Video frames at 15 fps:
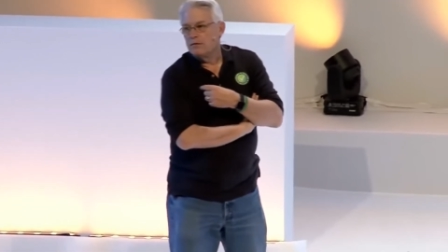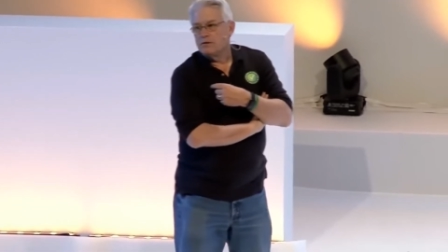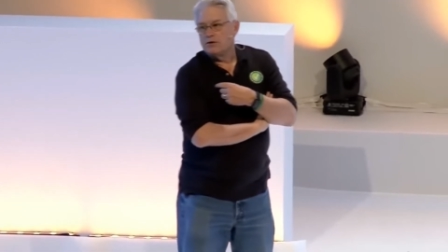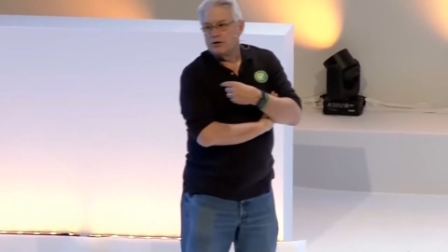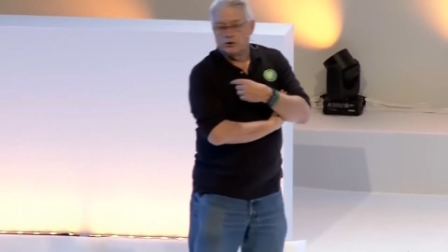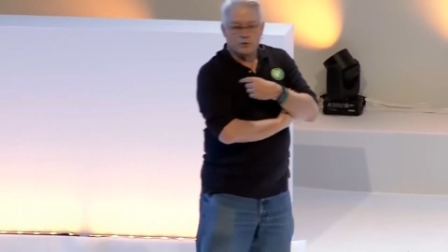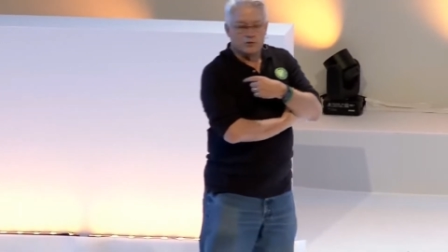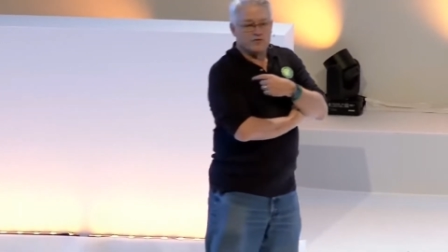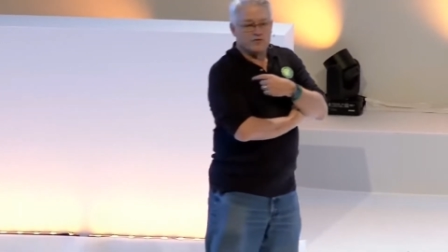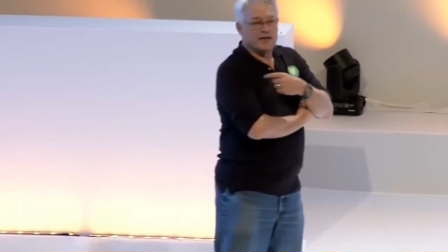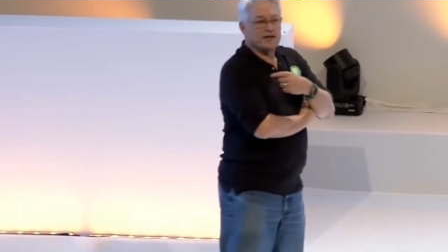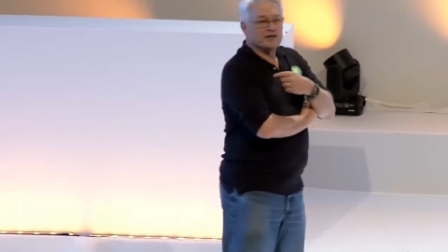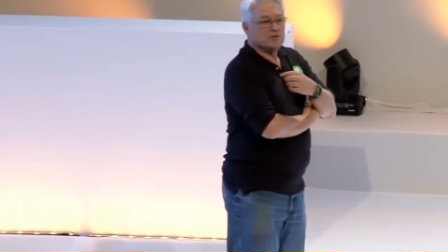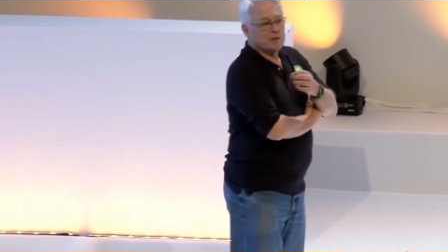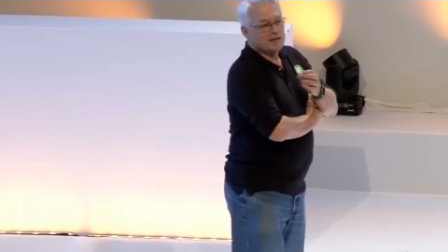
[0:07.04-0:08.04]
You will
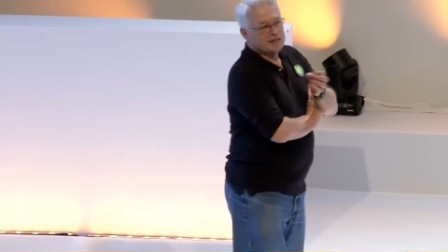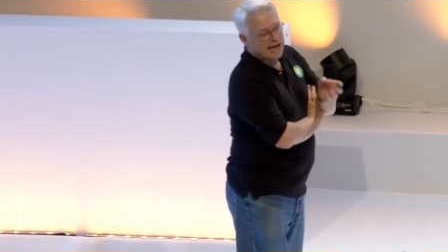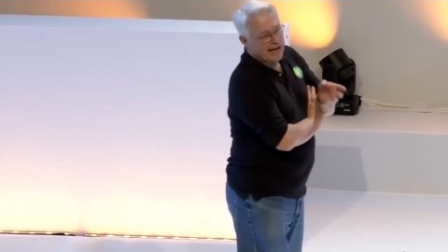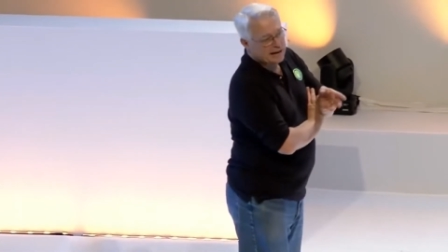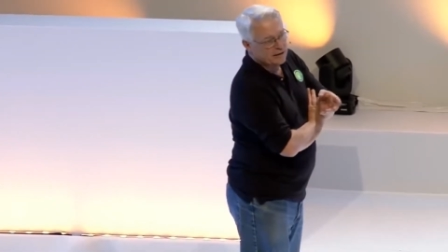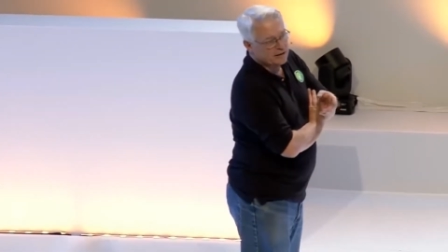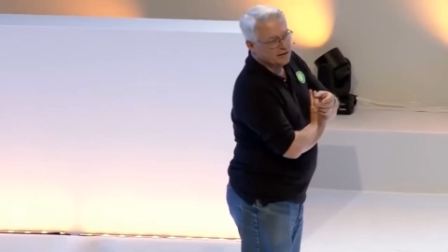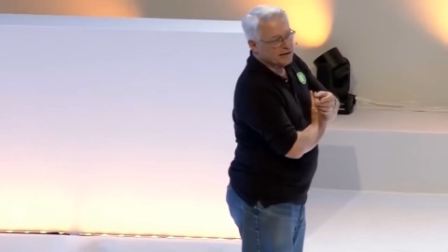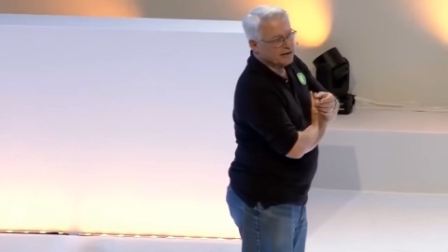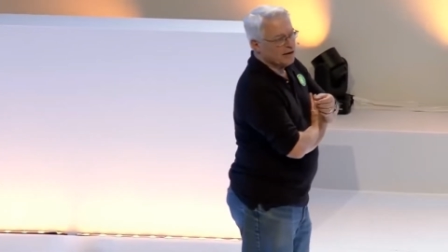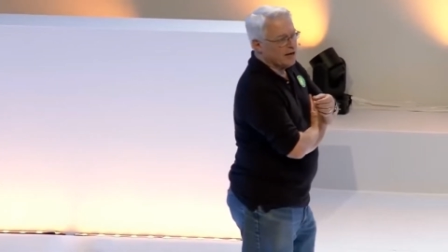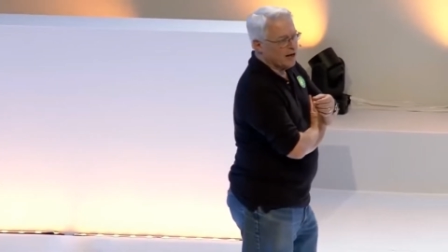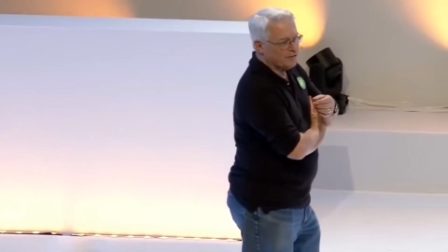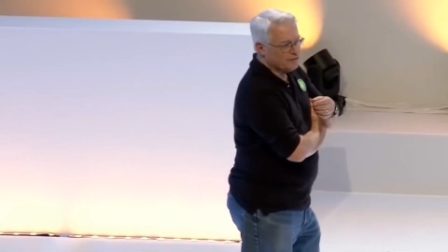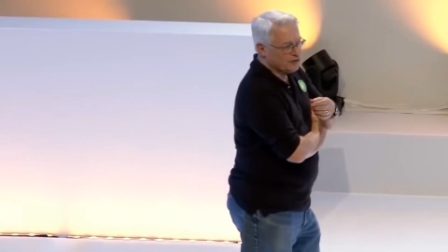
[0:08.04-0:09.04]
fail spectacularly
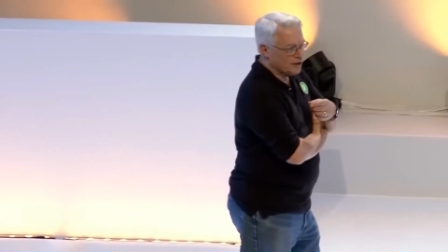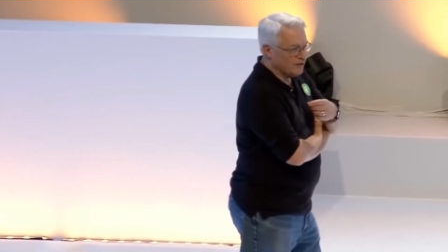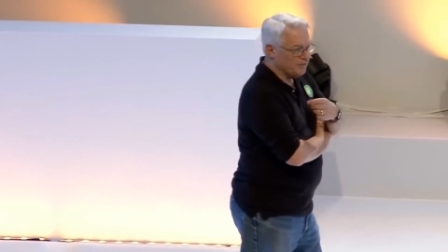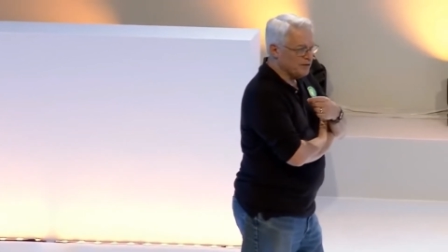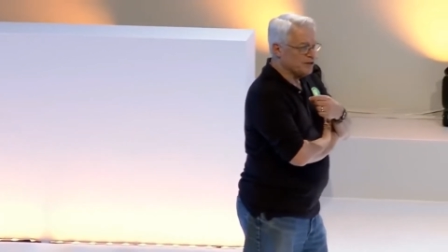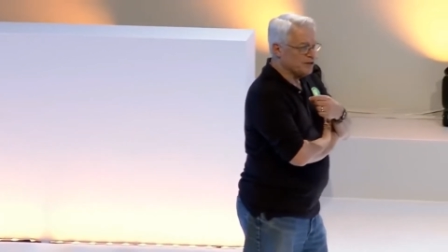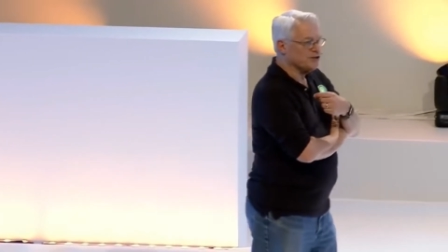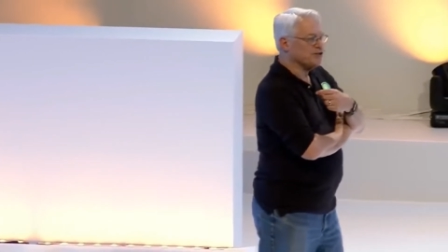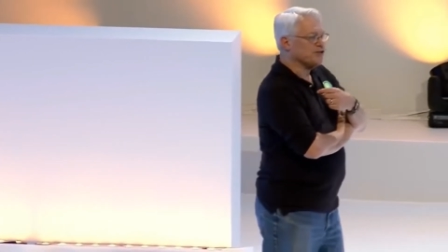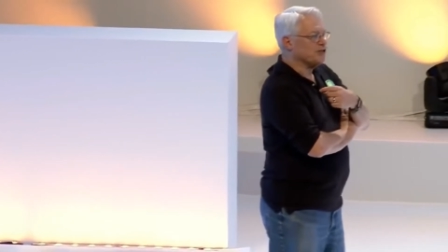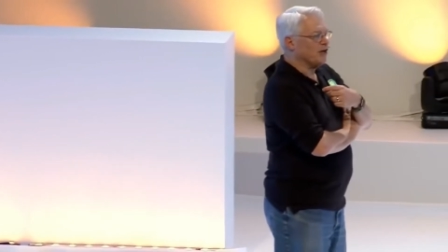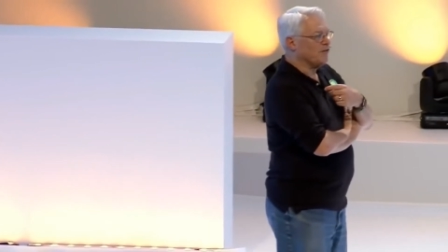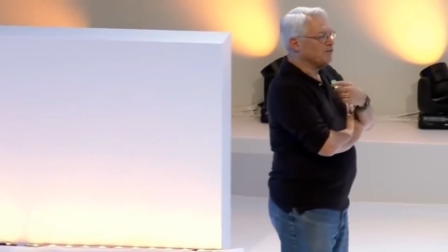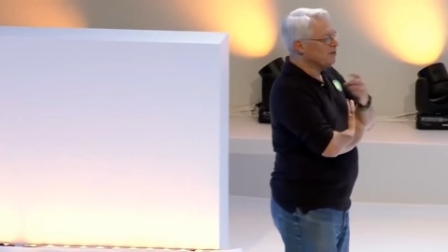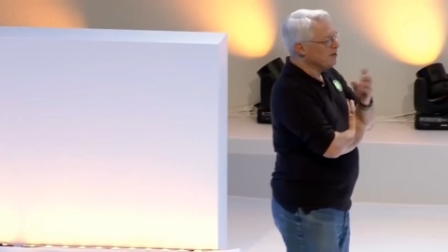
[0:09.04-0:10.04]
enough to convince
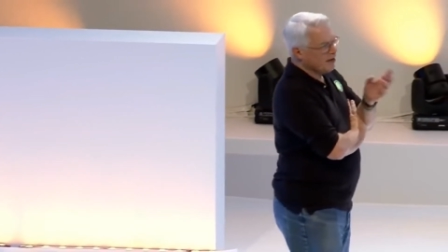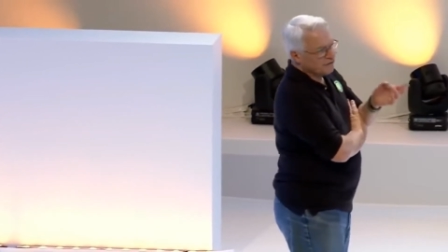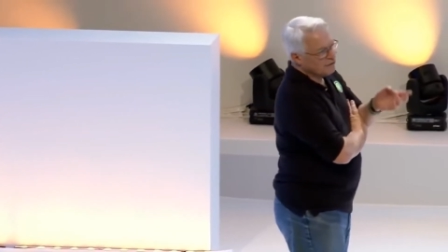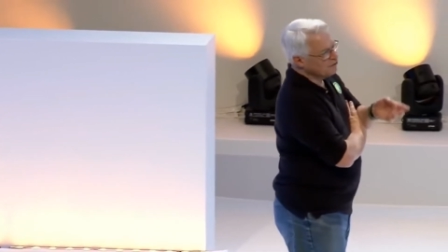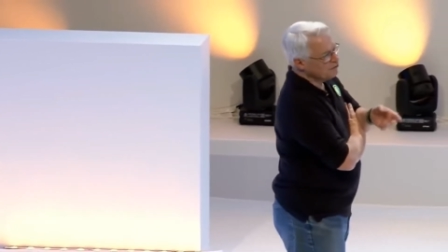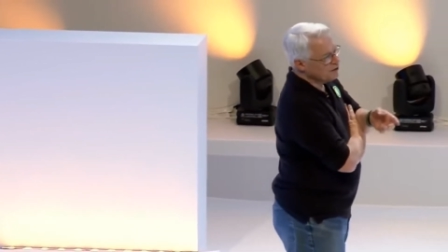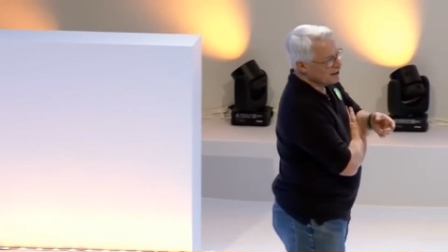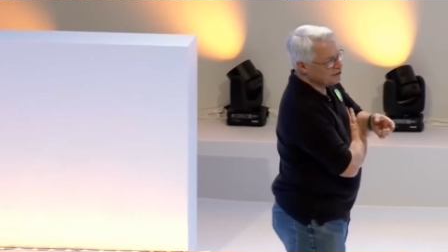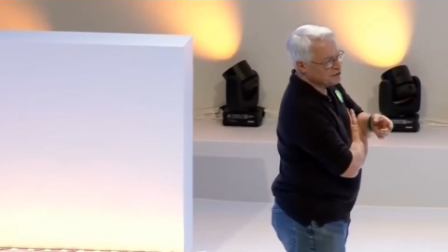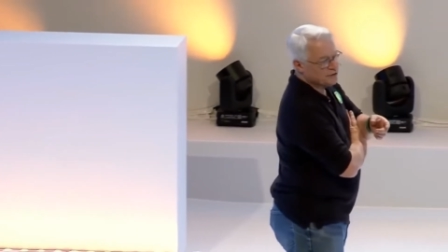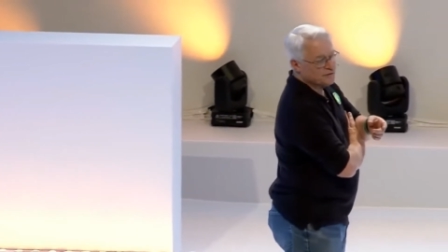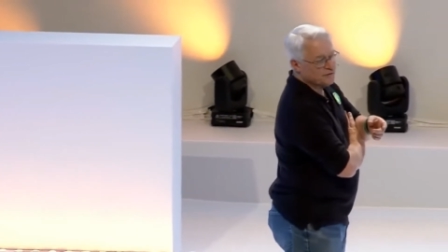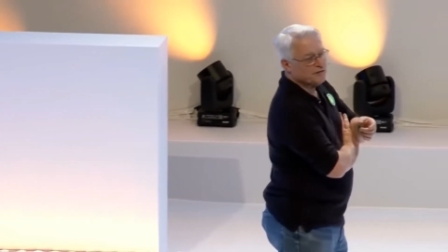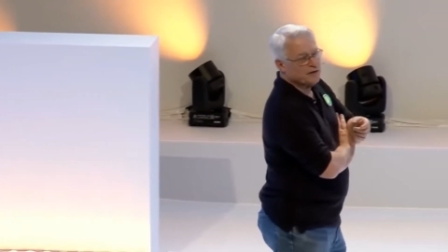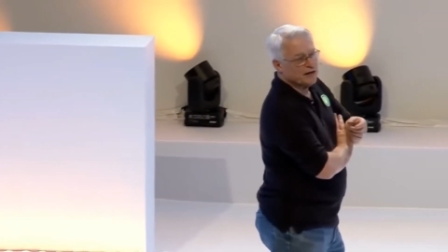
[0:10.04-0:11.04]
yourself to never do test
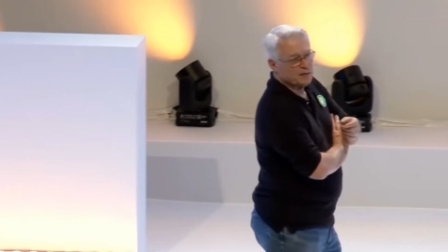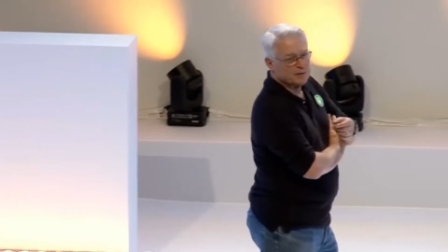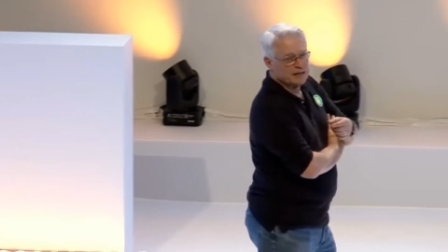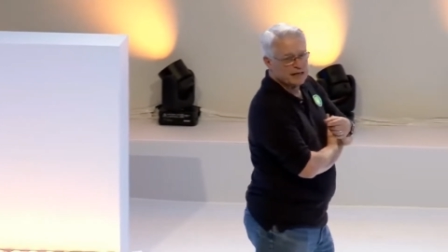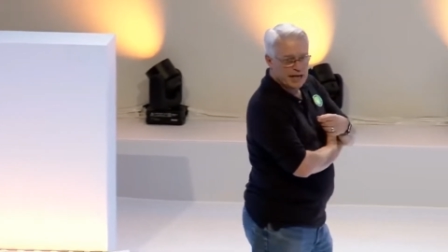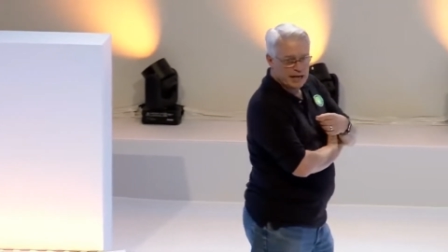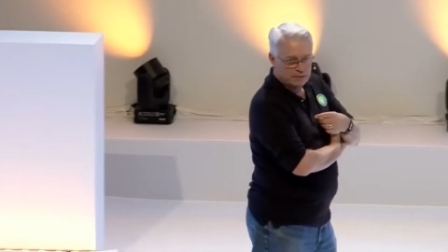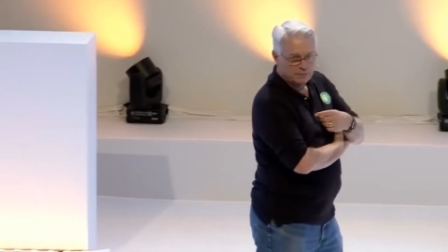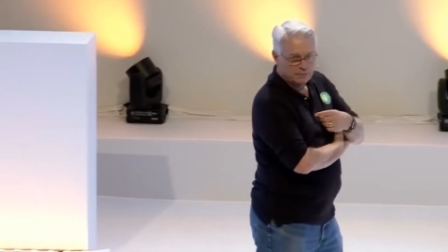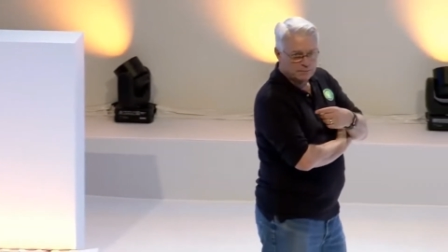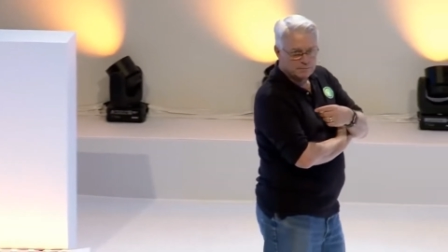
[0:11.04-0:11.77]
driven development again.